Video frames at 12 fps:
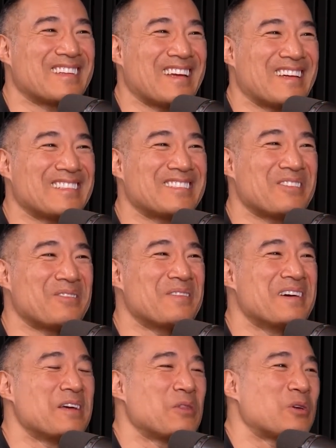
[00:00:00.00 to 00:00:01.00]
Okay,
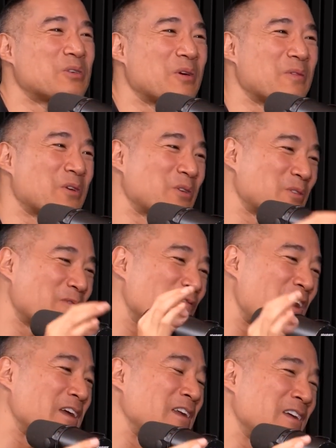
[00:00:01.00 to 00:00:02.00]
so there's a, there's a
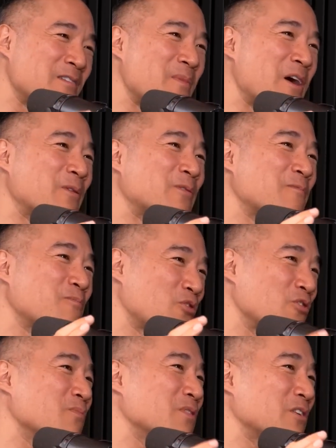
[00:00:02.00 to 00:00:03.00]
finite amount
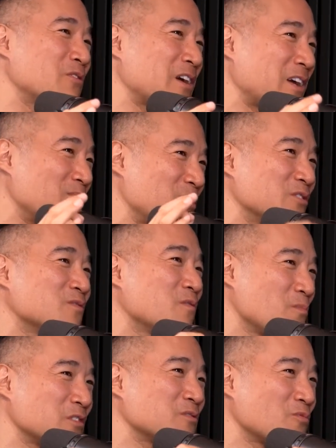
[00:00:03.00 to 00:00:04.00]
per meal that can be used
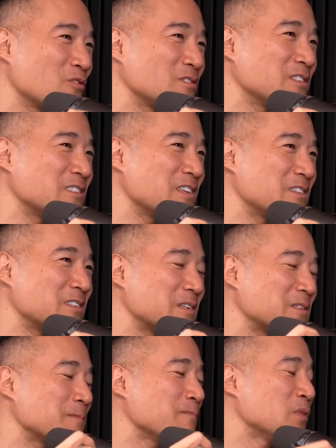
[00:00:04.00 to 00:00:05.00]
for muscle protein
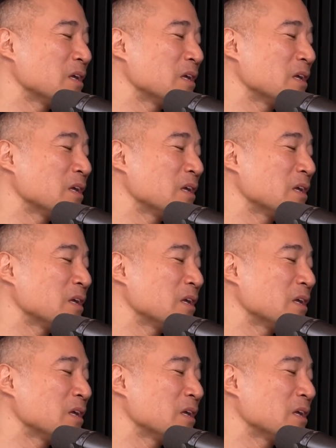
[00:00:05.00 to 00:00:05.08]
synthesis.